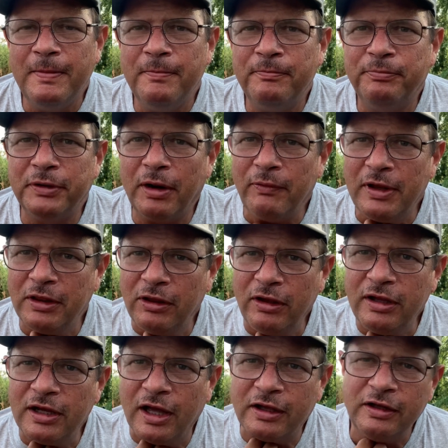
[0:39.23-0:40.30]
But I went
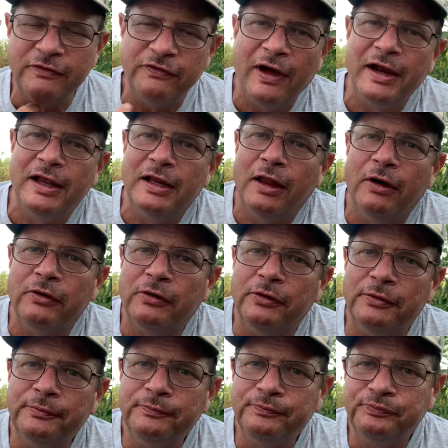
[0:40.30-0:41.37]
looking, I couldn't find any local.
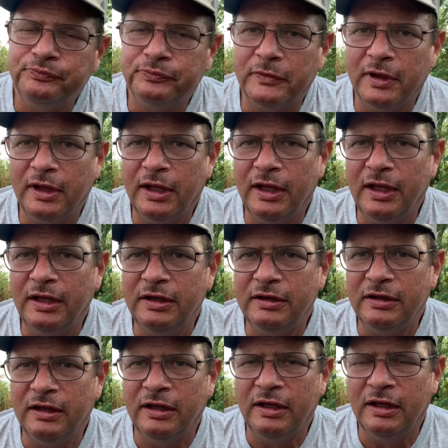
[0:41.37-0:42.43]
And
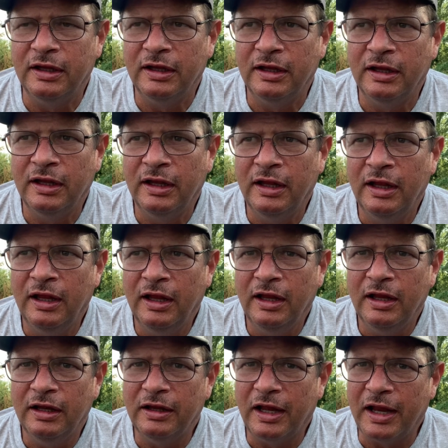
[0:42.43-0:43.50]

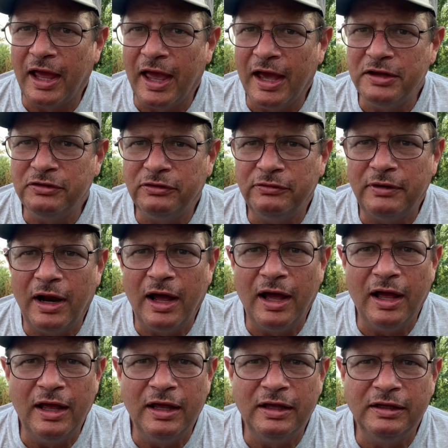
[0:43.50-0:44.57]
a lot of annual
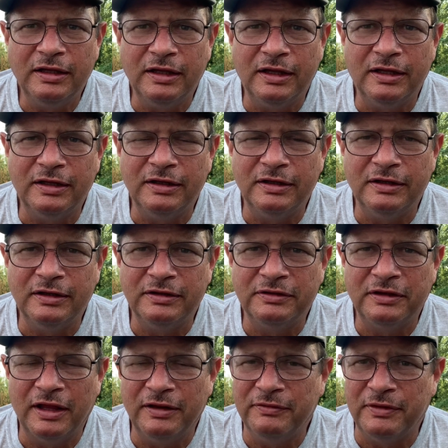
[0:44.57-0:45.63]
rye,
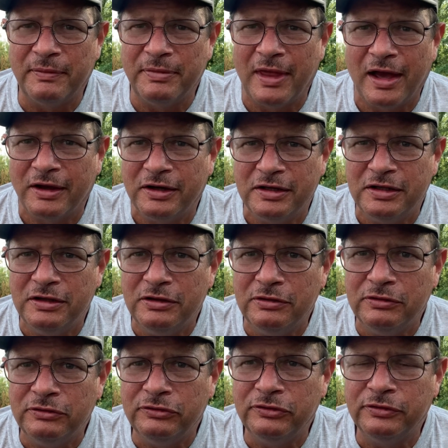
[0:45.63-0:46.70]
and I'm not going to
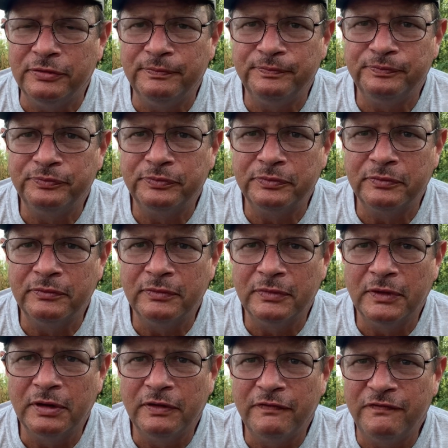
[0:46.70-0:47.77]
use
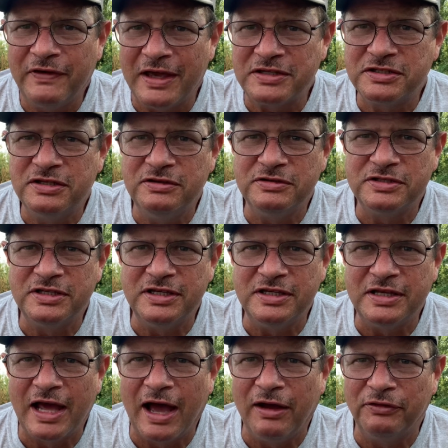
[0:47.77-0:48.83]
fescue
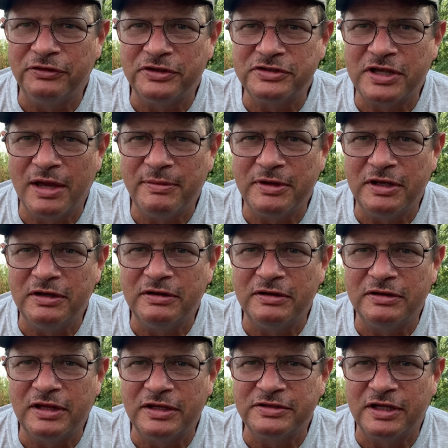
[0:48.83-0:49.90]
seed out this time of year and
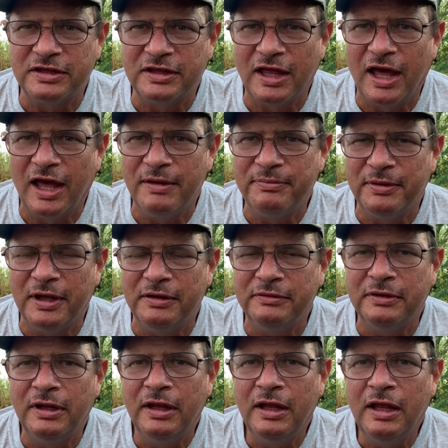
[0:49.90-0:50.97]
things like that. But
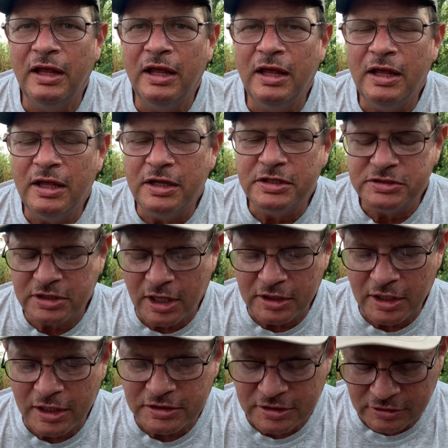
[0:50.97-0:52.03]
so I
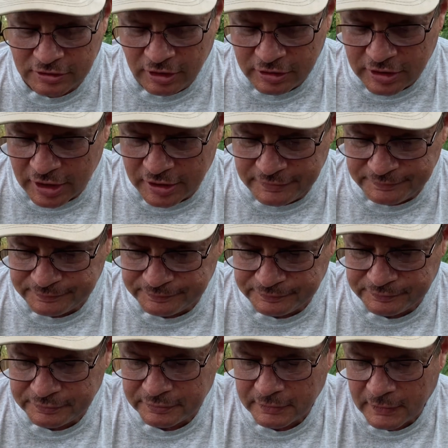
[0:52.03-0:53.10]
got to looking
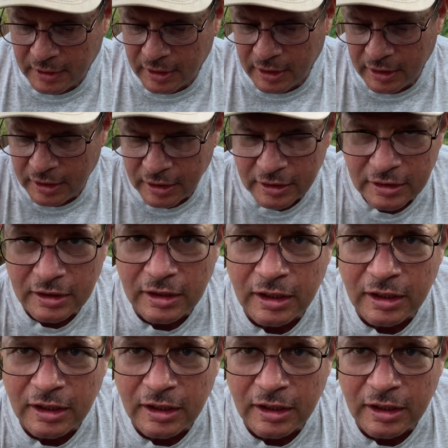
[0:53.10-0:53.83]
and